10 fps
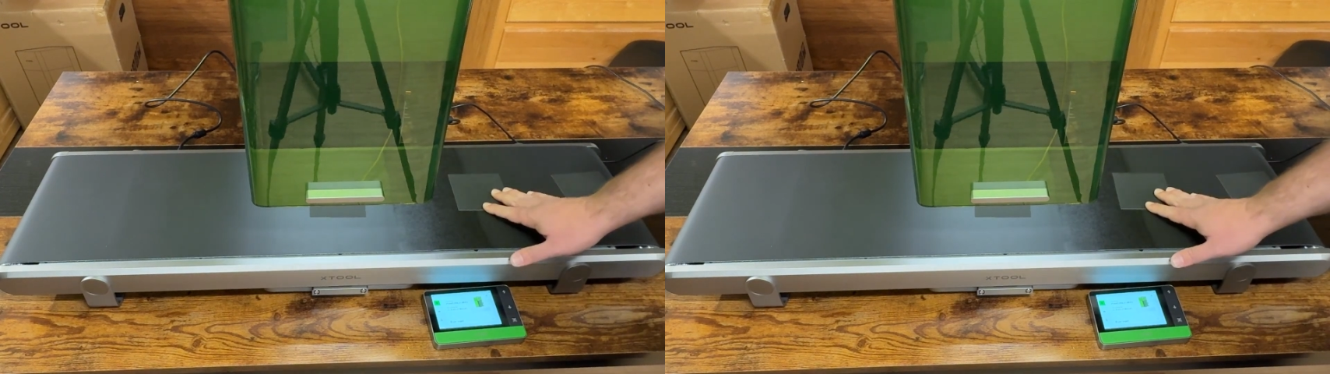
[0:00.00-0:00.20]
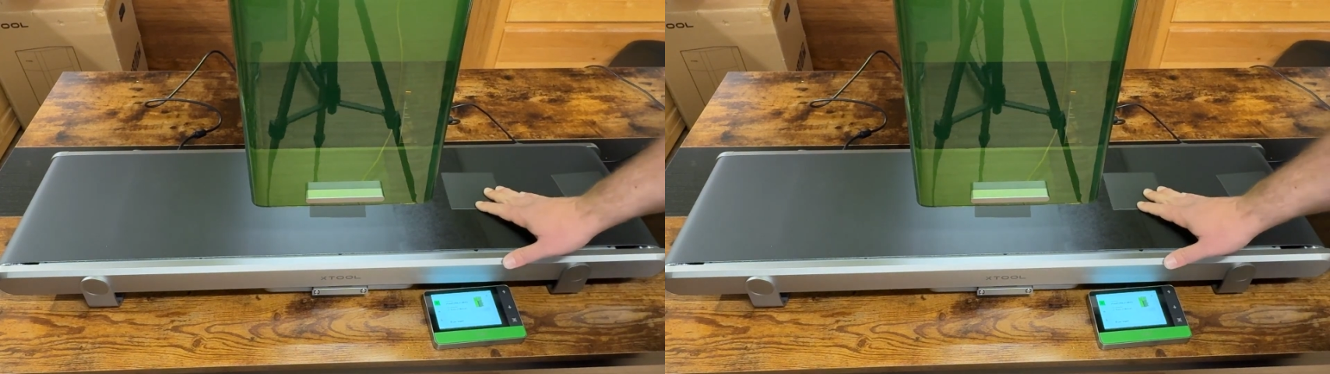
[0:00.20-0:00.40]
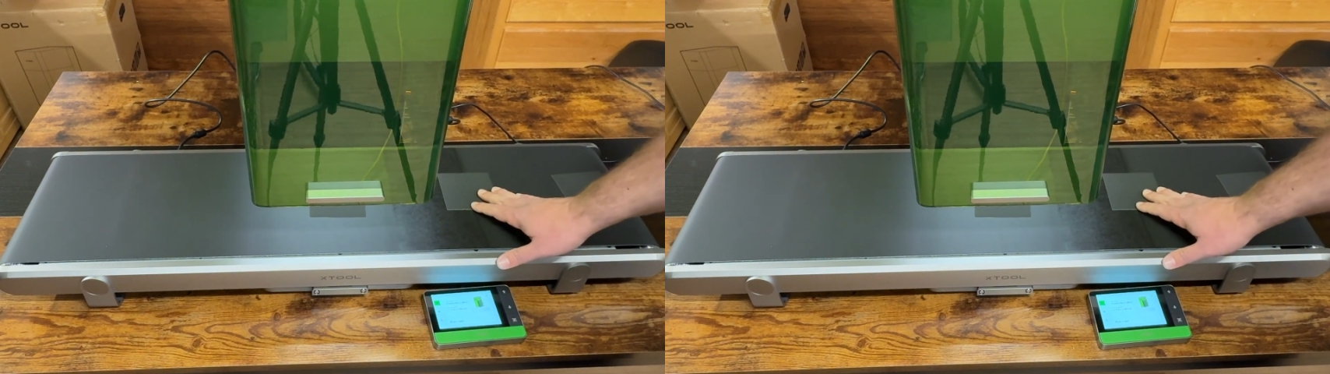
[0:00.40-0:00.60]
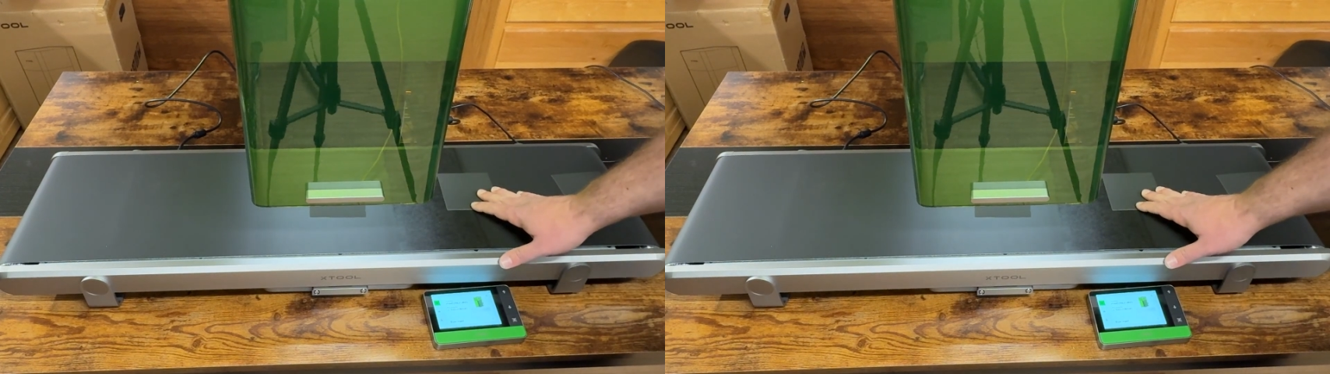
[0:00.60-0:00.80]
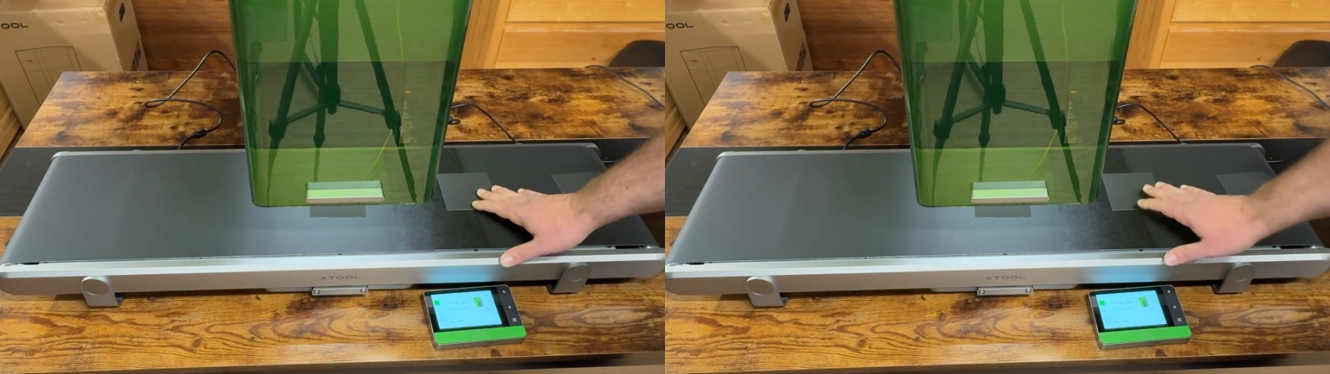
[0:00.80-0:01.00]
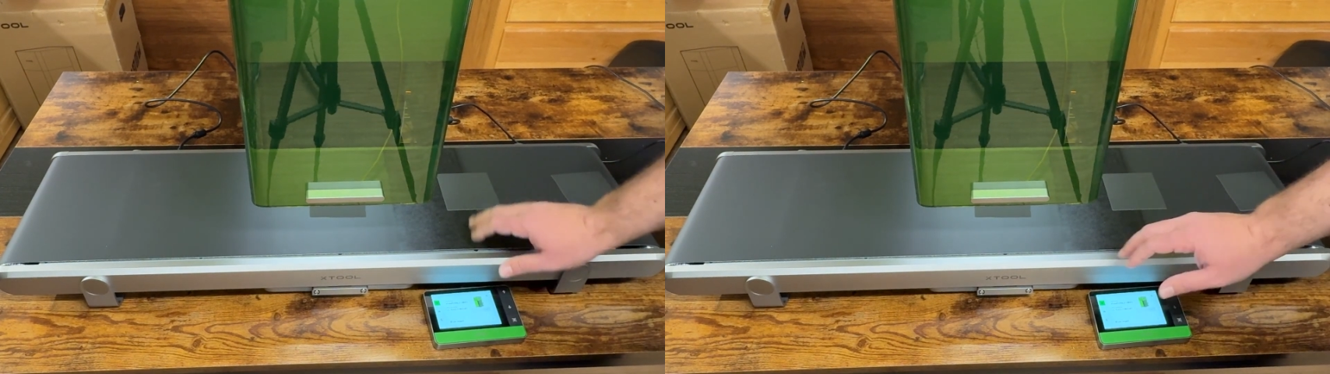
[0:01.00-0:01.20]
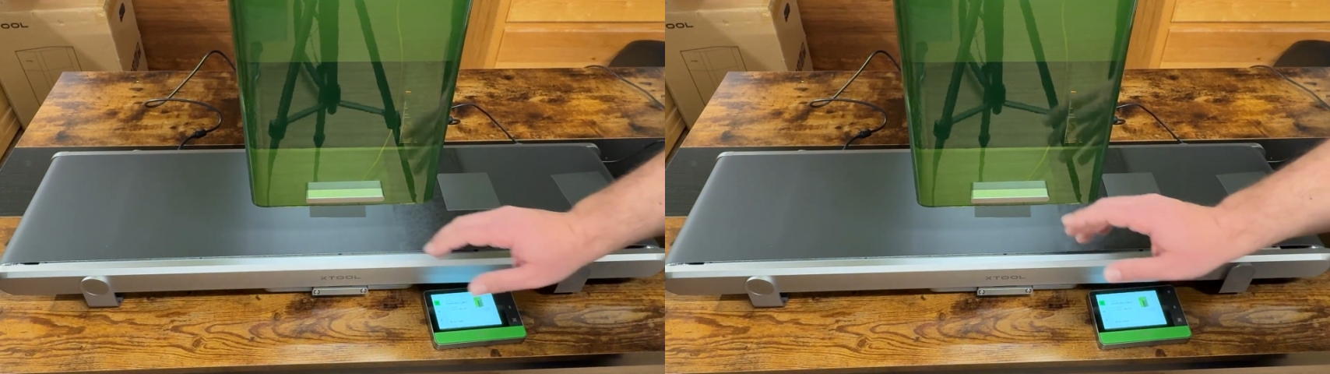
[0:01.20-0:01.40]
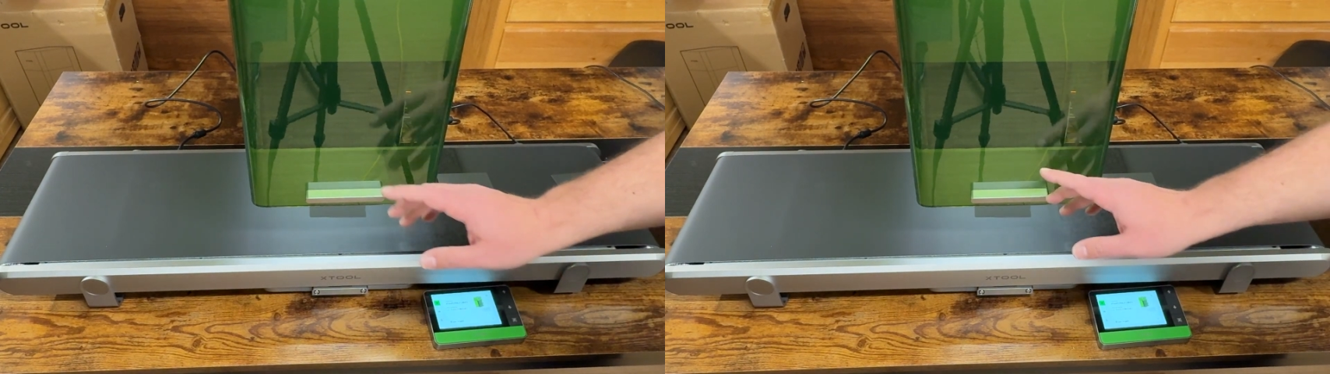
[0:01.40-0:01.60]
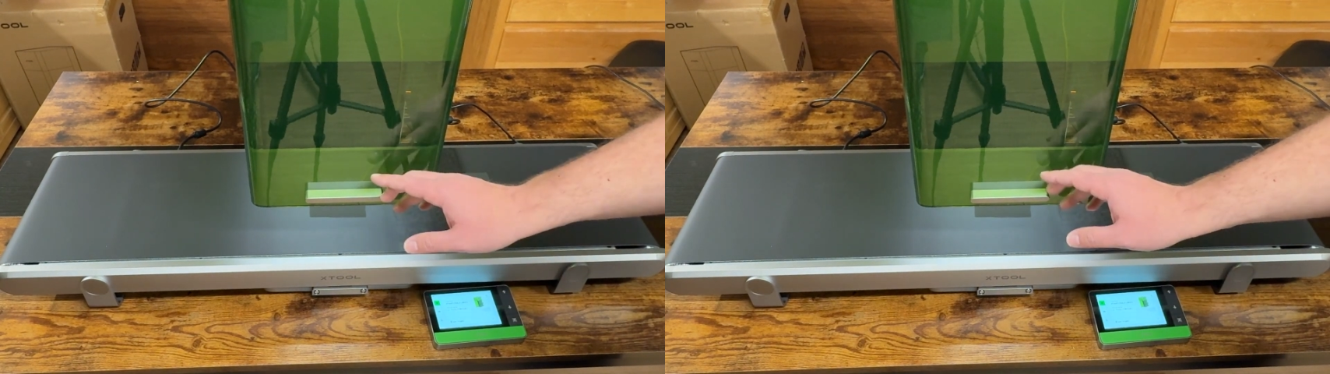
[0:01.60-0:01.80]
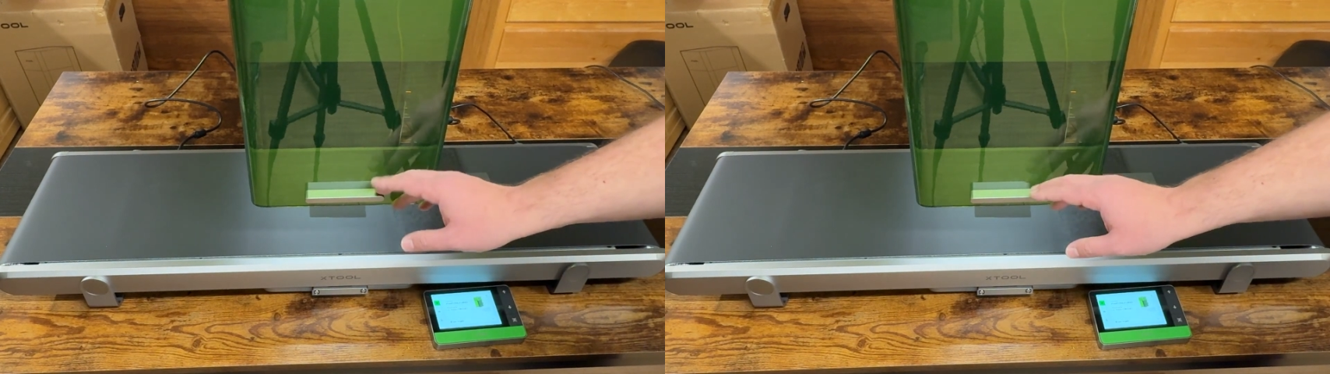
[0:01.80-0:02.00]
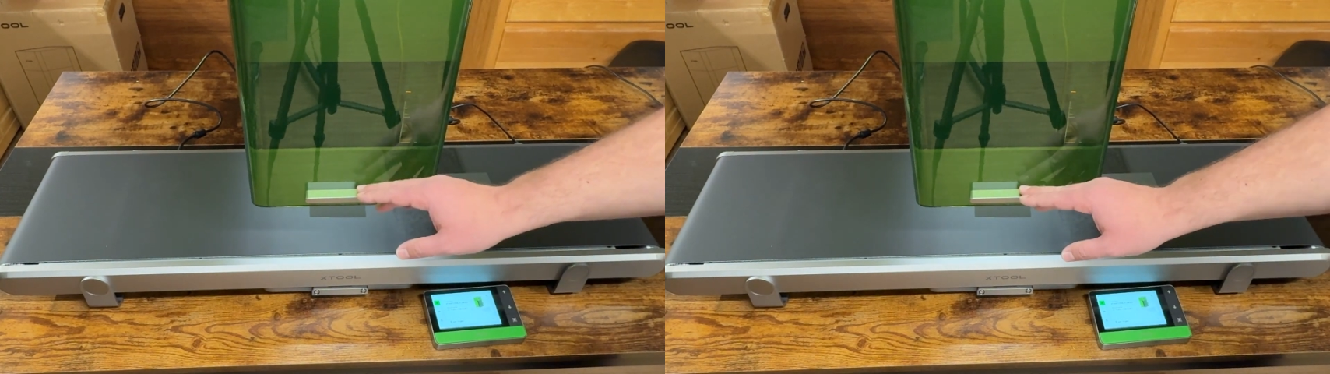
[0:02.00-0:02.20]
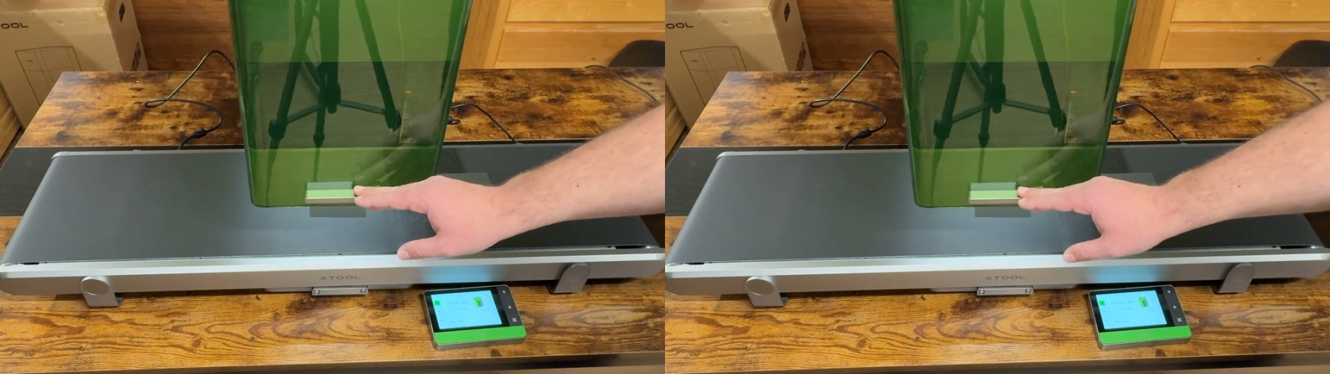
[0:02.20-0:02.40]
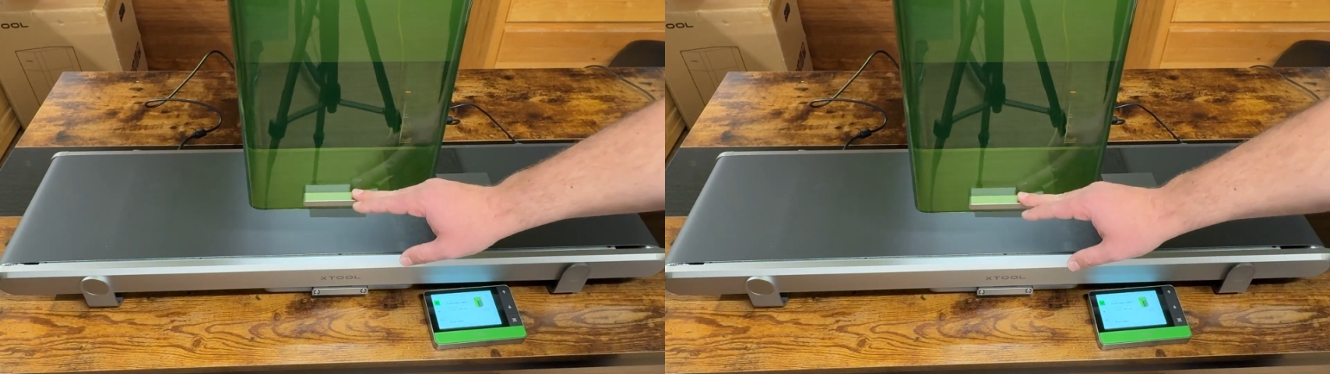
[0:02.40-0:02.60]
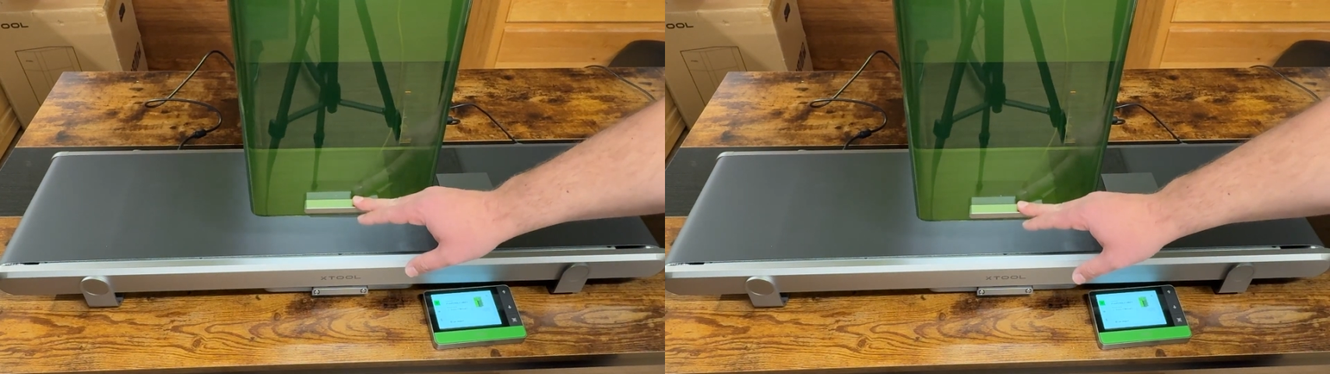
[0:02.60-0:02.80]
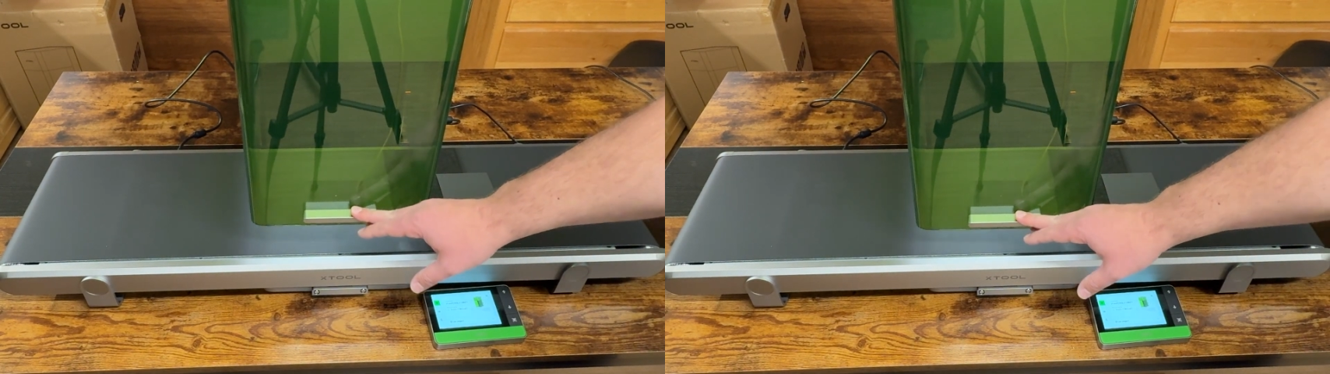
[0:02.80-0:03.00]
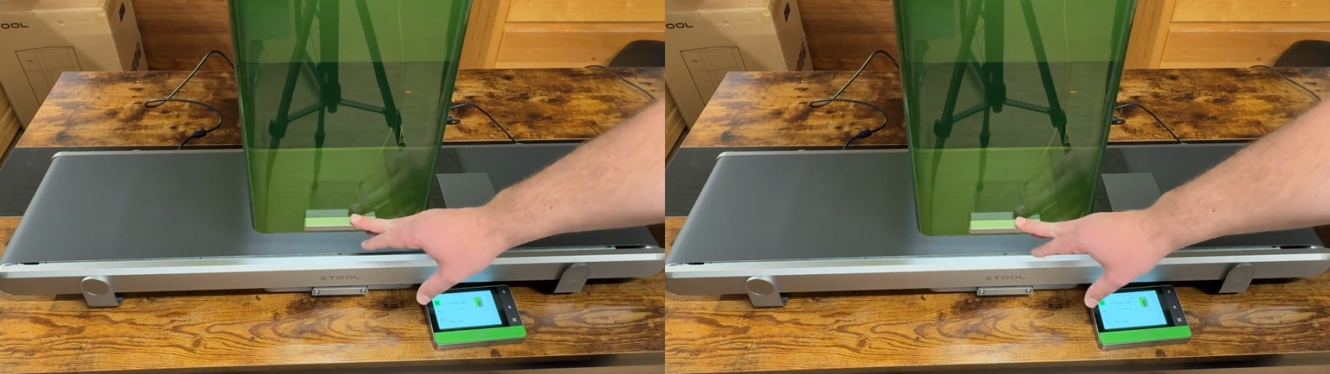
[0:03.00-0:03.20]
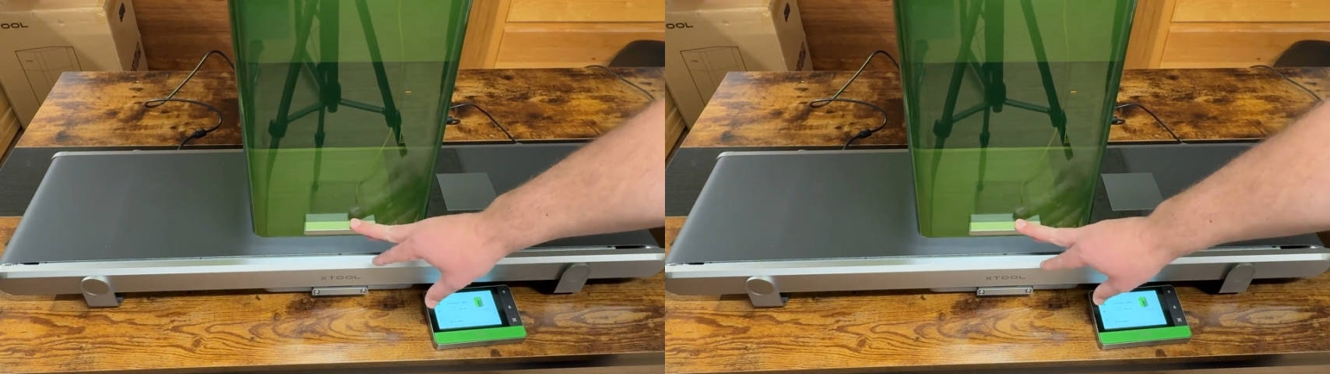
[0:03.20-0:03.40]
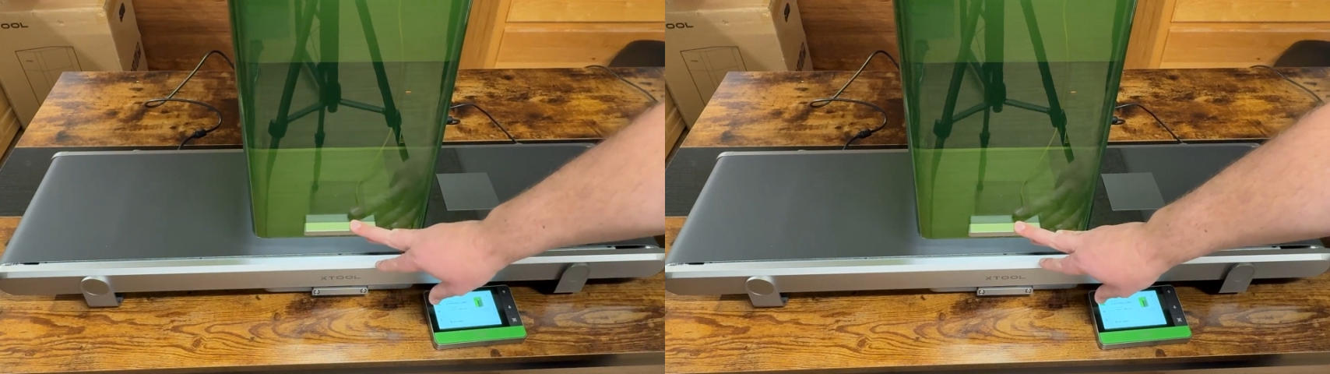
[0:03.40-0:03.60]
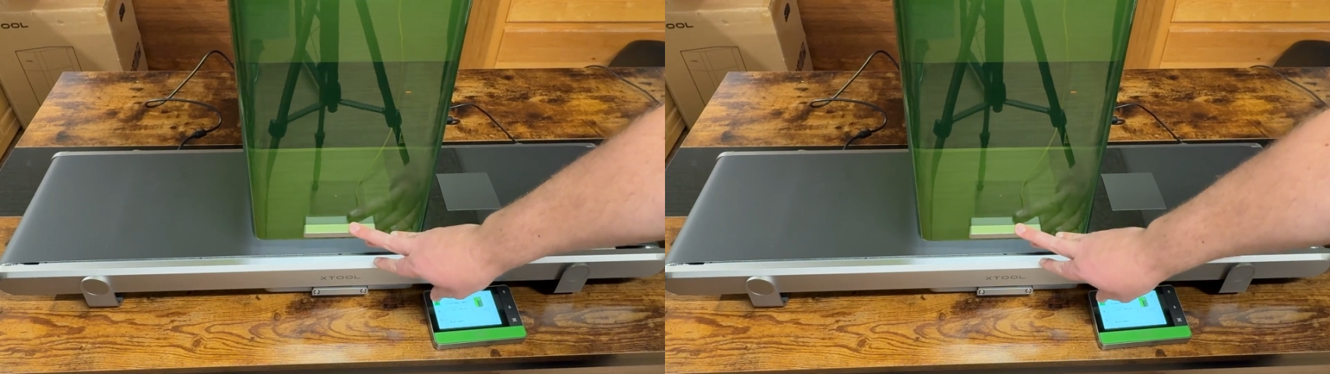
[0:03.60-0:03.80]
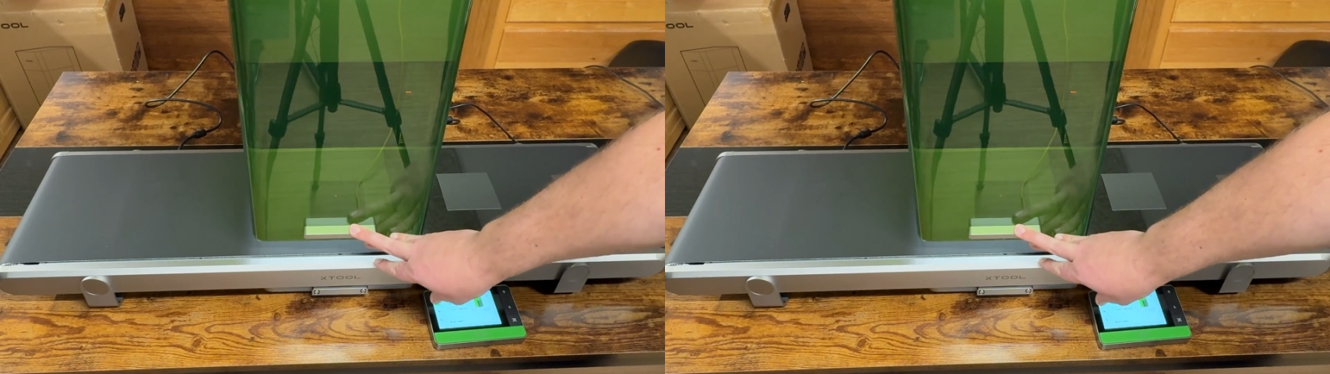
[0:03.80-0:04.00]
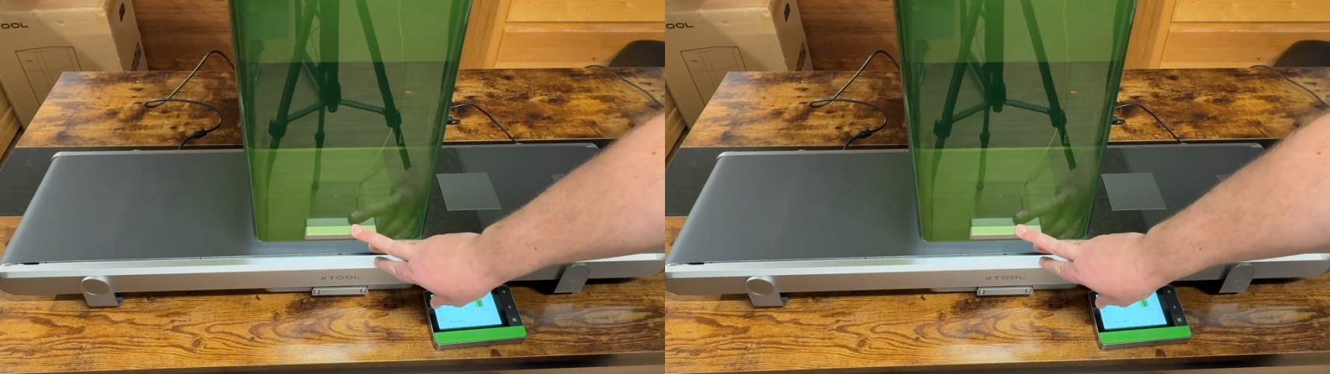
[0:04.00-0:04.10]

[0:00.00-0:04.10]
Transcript: Nobody's mouth can be seen.